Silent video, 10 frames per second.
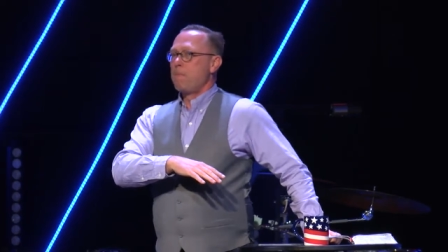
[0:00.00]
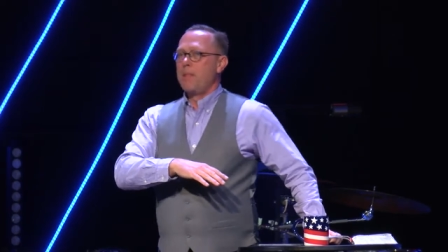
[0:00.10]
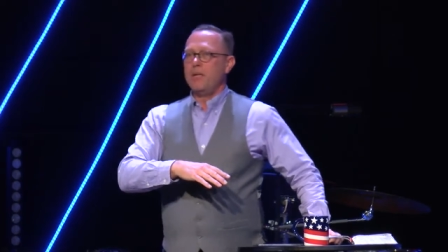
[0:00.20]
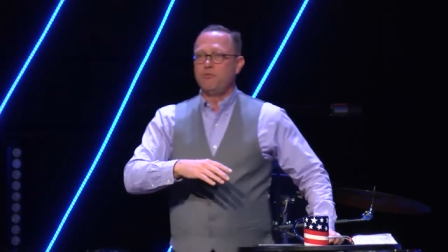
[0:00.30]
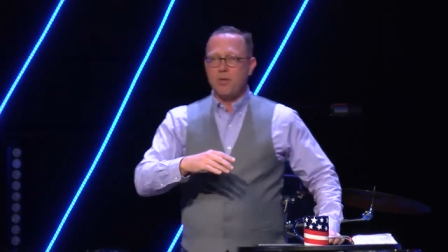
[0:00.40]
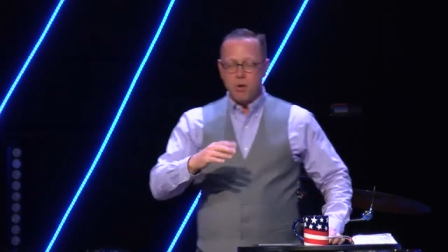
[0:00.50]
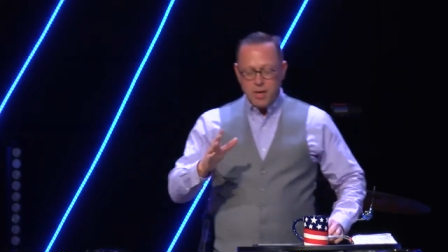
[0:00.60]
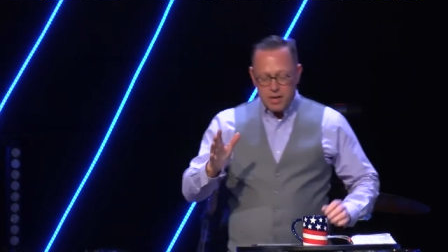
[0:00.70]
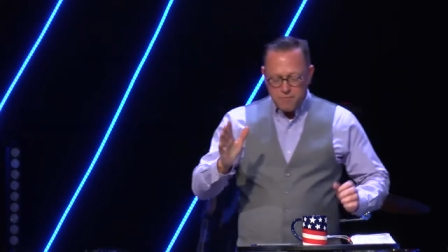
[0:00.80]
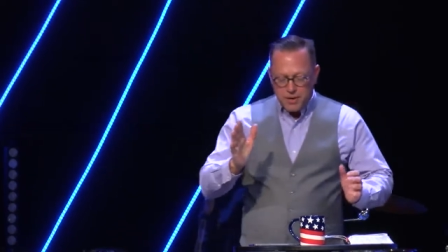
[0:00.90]
And so
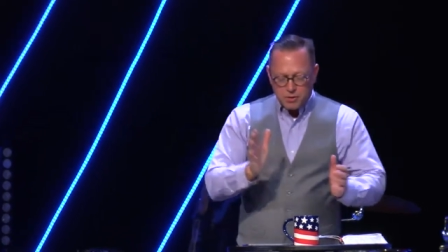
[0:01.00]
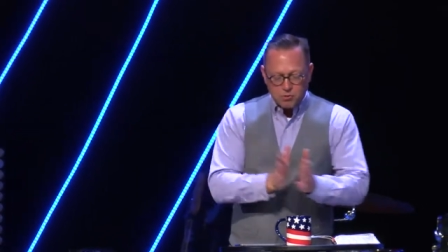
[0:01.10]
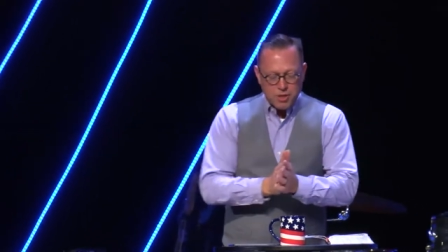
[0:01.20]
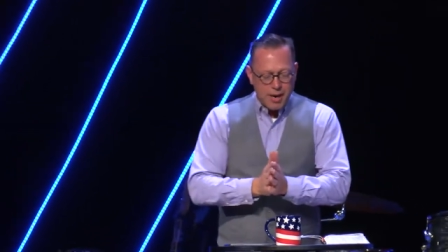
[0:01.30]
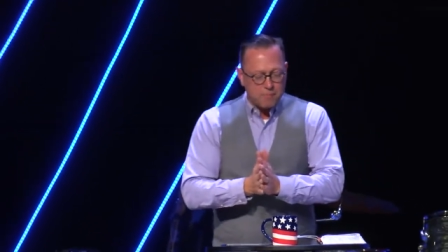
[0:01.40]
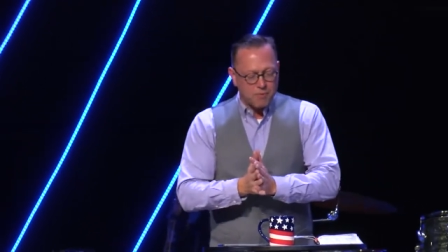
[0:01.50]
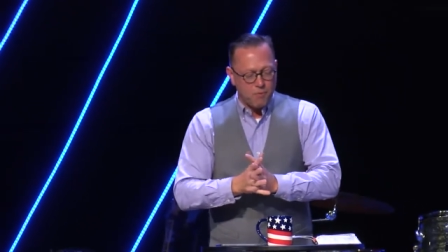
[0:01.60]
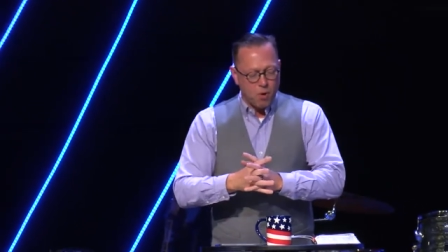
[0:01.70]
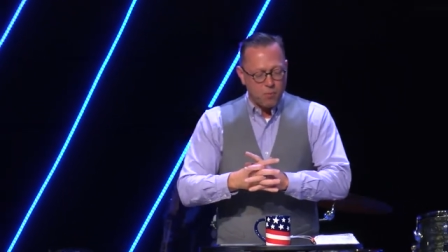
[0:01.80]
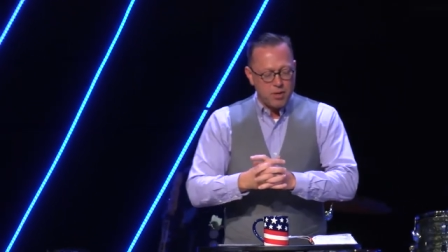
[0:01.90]
in Ephesians chapter
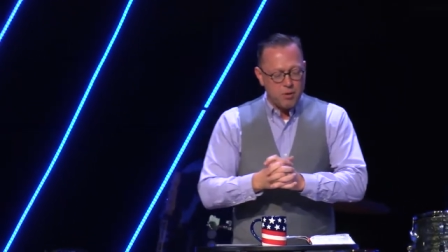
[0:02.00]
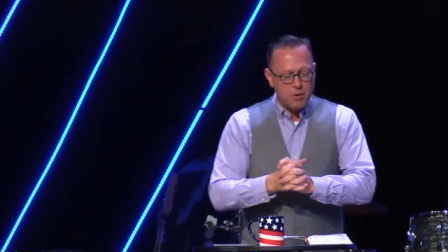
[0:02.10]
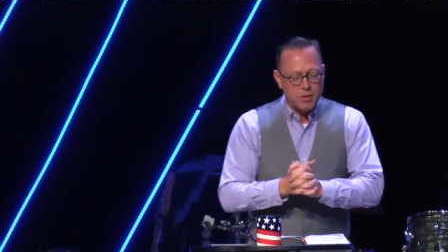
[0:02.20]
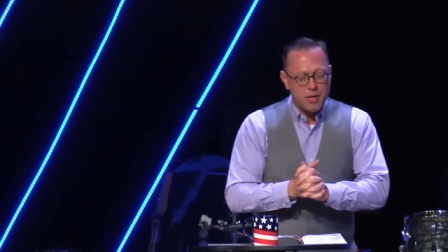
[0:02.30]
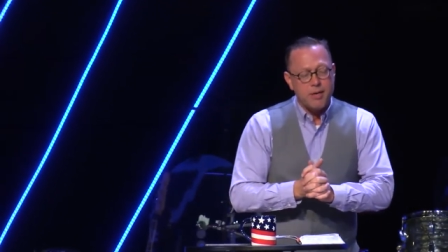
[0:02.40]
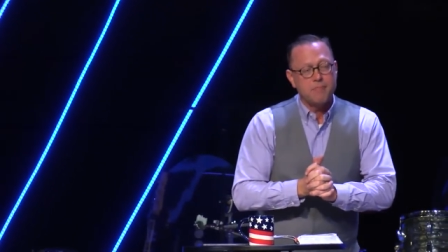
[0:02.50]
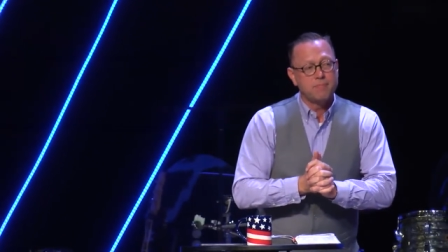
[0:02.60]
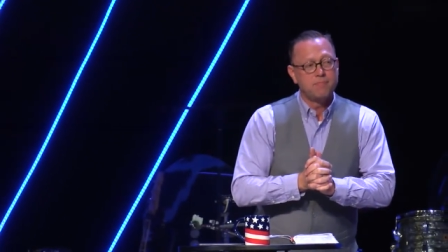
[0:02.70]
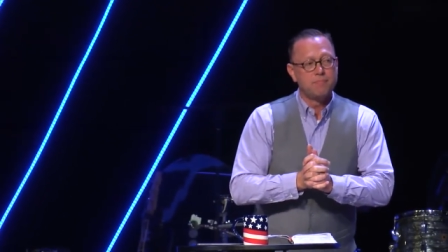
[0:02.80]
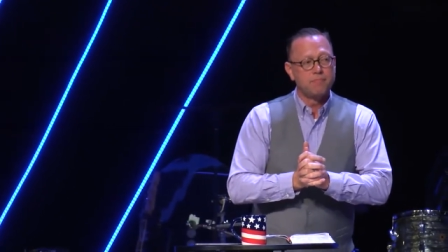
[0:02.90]
4, are we doing good?
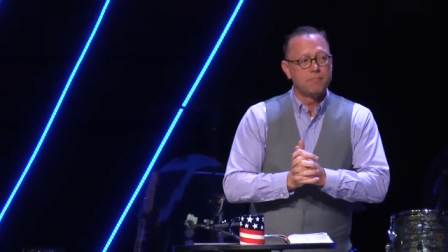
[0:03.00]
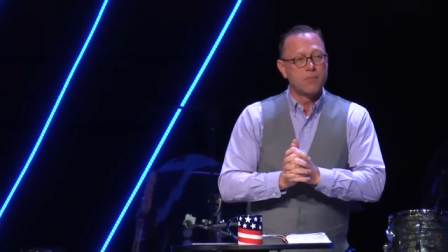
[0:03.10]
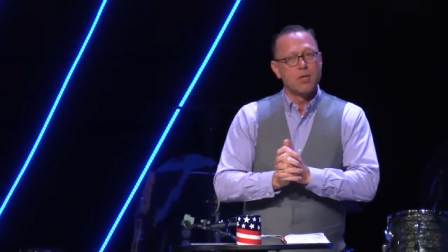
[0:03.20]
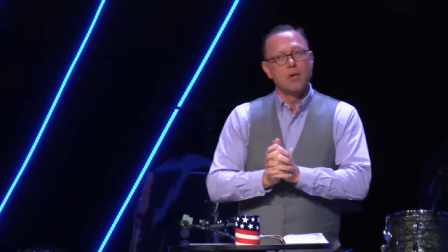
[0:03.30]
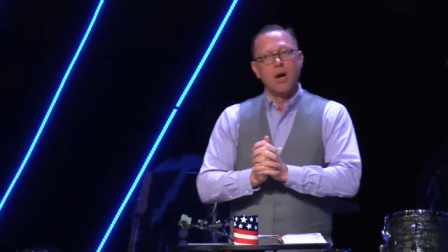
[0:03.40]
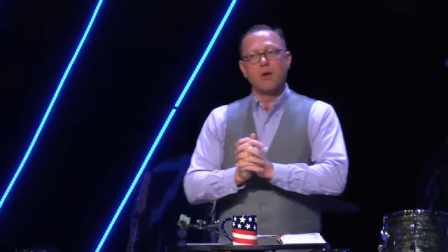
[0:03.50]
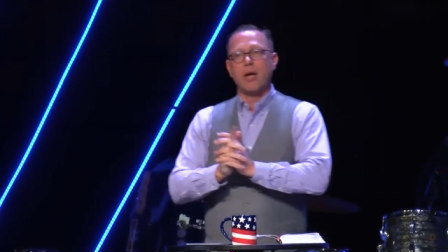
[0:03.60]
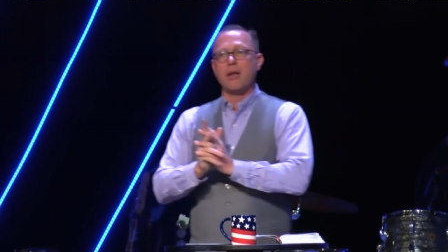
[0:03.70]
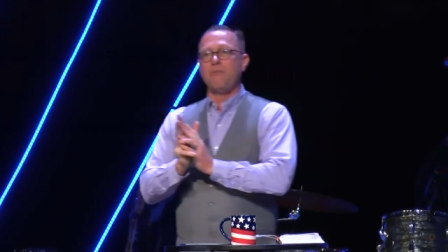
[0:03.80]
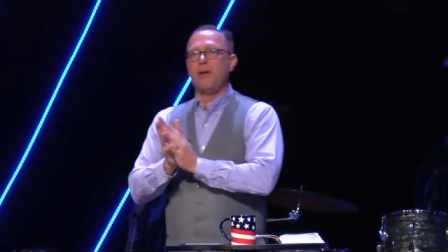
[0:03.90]

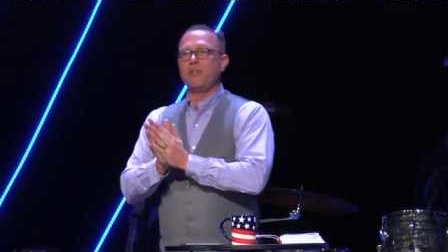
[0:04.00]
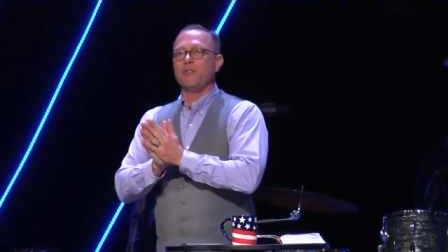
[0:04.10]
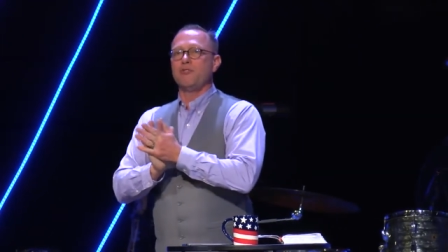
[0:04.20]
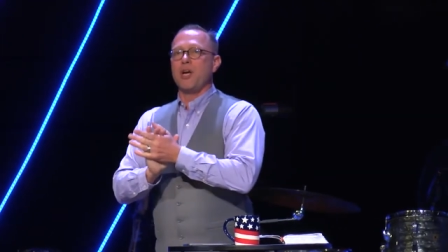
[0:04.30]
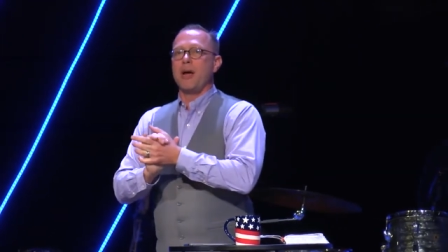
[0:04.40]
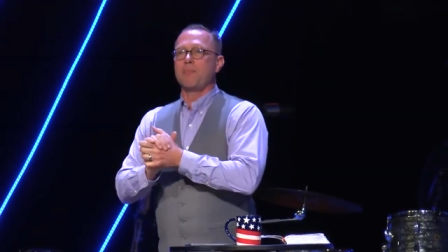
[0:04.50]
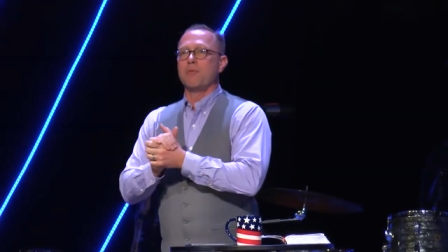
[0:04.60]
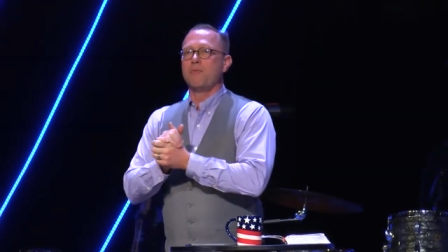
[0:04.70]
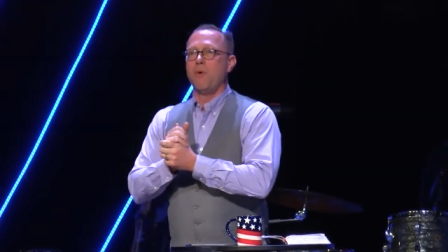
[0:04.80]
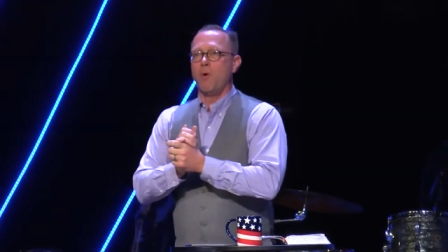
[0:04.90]
Okay, in Ephesians chapter
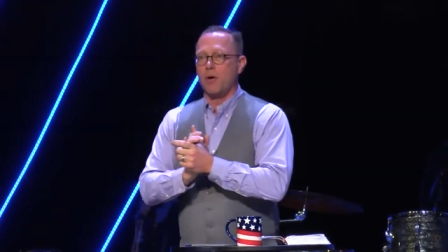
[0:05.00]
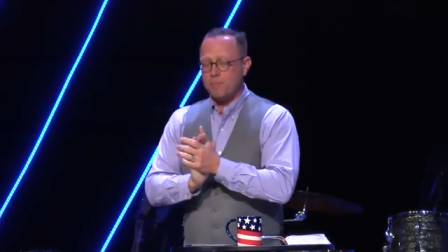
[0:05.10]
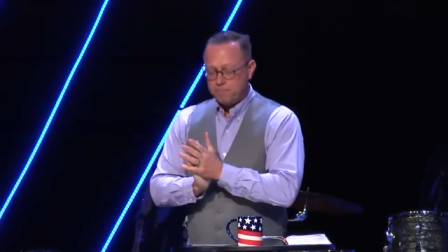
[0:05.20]
4.